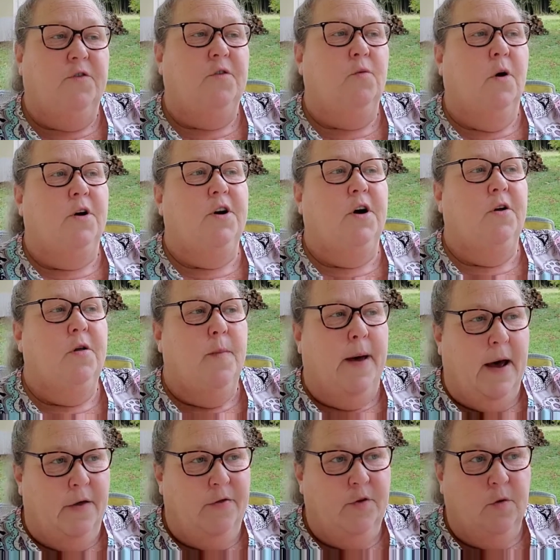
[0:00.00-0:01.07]
She wanted to go to the
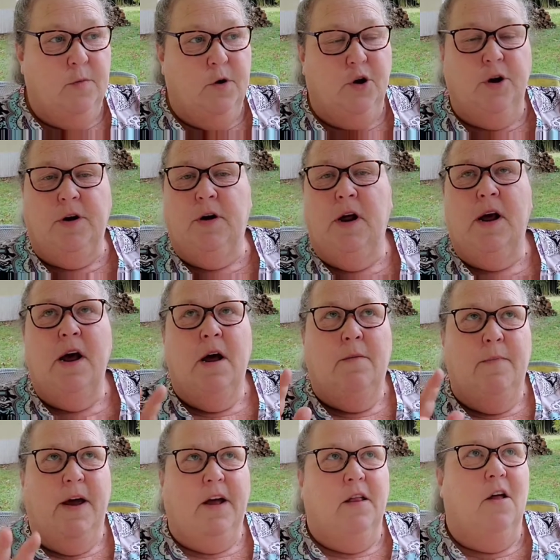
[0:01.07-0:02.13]
bathroom. Couldn't
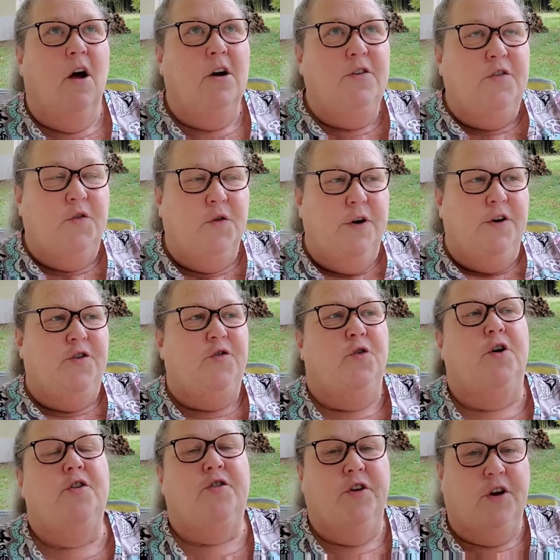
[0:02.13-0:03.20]
make a long story
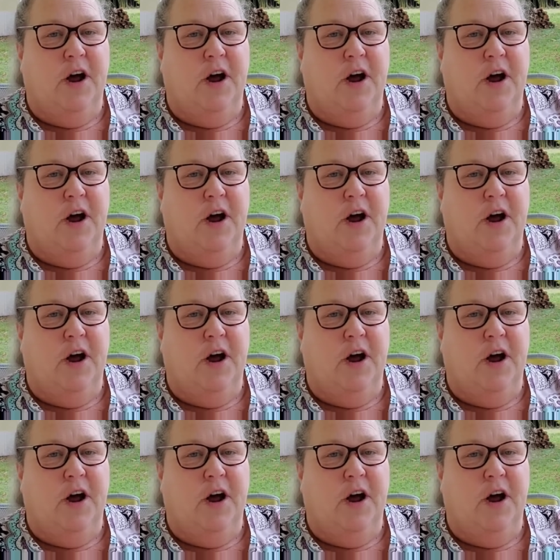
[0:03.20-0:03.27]
short,